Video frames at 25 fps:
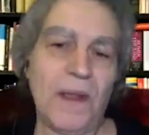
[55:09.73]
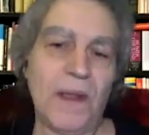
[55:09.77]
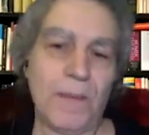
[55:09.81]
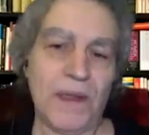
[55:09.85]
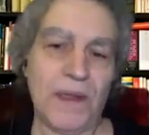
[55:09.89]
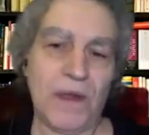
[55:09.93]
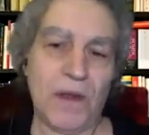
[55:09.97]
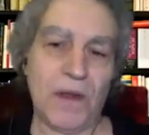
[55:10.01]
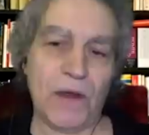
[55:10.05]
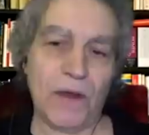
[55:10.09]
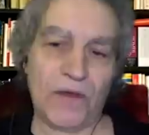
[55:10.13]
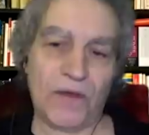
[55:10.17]

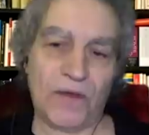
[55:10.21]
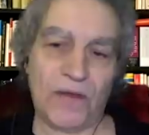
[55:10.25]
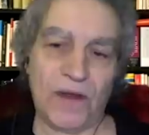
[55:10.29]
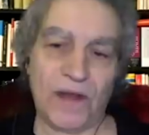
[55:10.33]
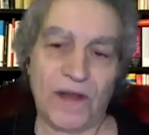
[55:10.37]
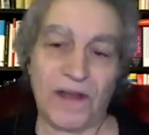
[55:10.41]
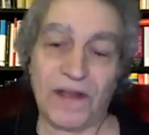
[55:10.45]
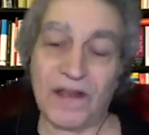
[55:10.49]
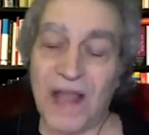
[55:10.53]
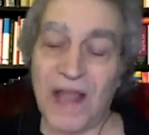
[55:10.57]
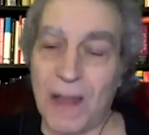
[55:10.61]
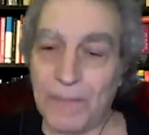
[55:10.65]
because
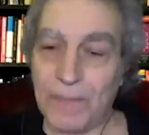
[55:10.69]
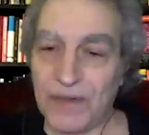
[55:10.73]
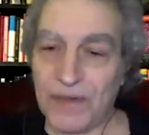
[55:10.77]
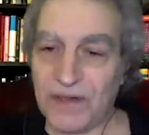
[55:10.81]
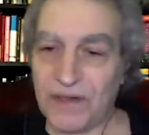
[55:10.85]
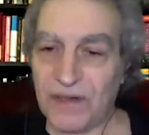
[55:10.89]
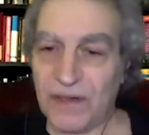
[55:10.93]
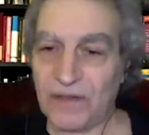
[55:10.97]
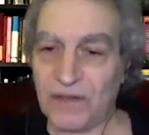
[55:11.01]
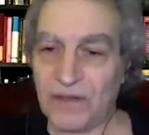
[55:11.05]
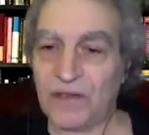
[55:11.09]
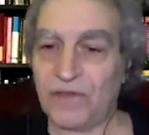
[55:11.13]
Clapper
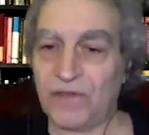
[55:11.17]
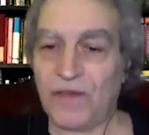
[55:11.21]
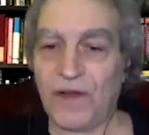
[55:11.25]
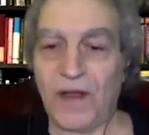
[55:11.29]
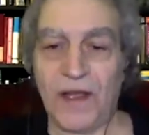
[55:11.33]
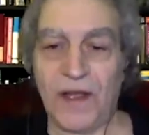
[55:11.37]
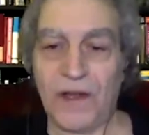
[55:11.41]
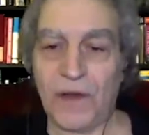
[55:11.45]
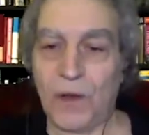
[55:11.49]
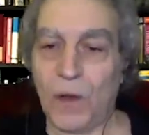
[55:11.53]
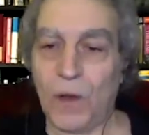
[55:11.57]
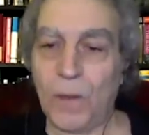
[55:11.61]

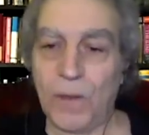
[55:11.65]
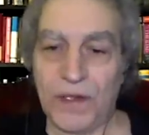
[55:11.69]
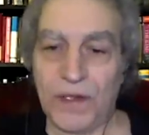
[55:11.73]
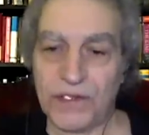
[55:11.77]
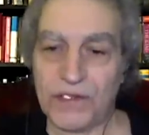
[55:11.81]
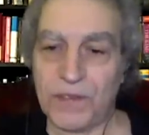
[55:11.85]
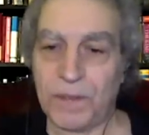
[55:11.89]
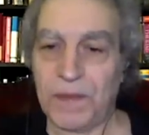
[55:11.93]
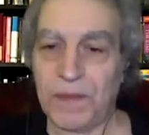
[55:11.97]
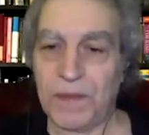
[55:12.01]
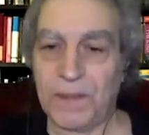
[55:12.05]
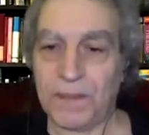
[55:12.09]
testified, a whole
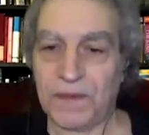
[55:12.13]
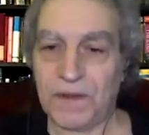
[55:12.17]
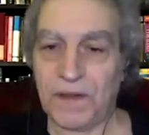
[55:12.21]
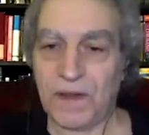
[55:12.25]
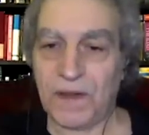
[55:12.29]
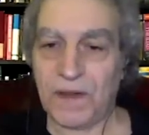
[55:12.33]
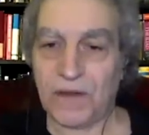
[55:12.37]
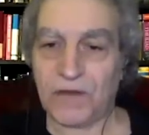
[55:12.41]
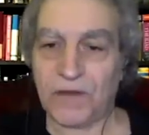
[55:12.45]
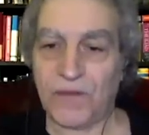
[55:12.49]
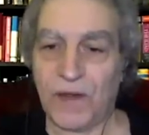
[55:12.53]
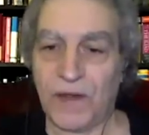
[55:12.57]
bunch of people
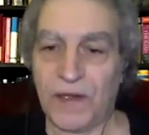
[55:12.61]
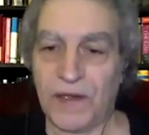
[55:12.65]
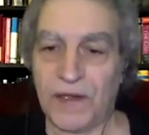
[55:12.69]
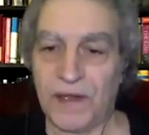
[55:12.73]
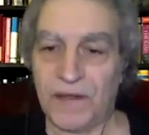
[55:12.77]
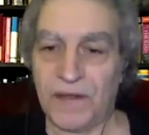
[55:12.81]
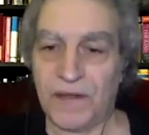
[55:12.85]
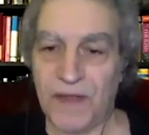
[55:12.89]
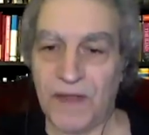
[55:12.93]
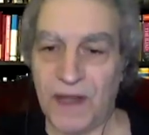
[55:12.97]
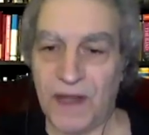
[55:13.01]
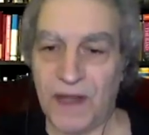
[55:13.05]
testified
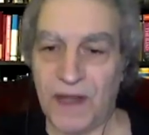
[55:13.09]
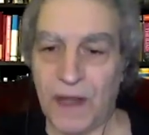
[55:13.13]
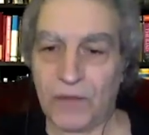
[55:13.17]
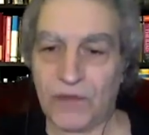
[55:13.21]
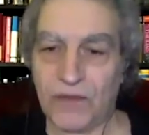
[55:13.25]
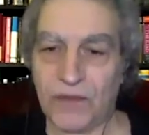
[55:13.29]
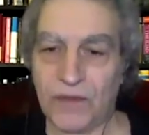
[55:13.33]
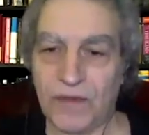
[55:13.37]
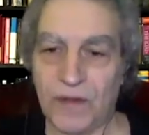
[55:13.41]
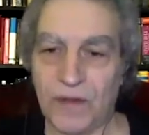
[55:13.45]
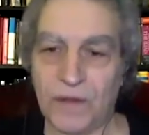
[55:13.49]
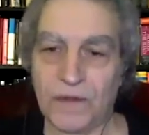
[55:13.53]
in that
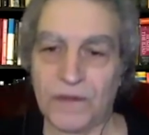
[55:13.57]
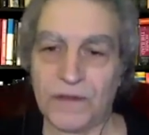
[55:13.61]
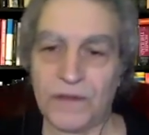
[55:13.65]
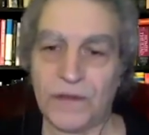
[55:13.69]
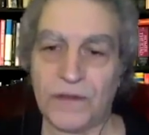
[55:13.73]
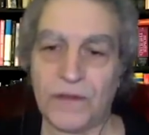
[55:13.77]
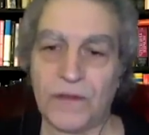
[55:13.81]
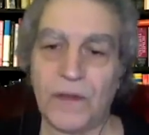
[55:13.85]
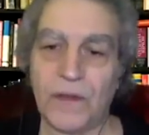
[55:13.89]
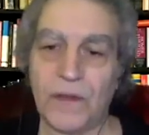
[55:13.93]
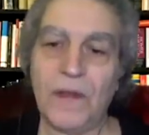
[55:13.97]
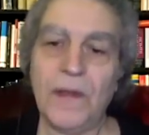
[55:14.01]
House
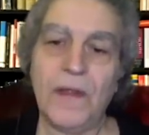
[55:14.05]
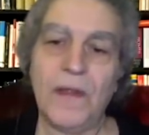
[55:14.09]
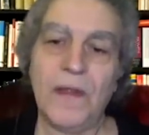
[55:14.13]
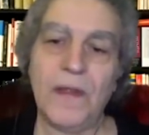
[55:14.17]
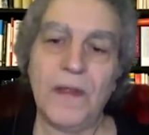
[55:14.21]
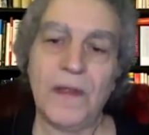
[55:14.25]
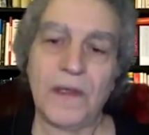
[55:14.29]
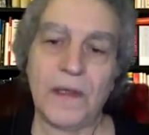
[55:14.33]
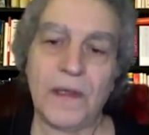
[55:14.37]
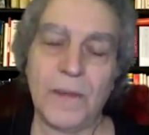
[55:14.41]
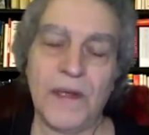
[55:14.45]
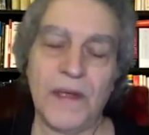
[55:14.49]
Intelligence
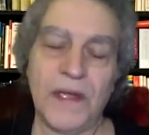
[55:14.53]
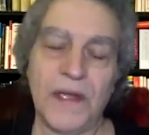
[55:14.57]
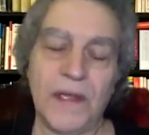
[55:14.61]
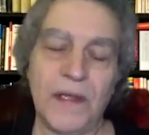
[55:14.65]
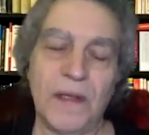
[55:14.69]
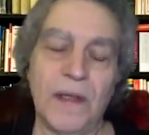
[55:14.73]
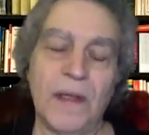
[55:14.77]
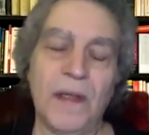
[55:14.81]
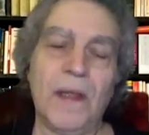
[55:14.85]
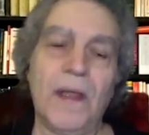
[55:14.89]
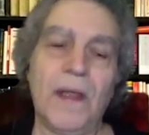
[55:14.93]
Committee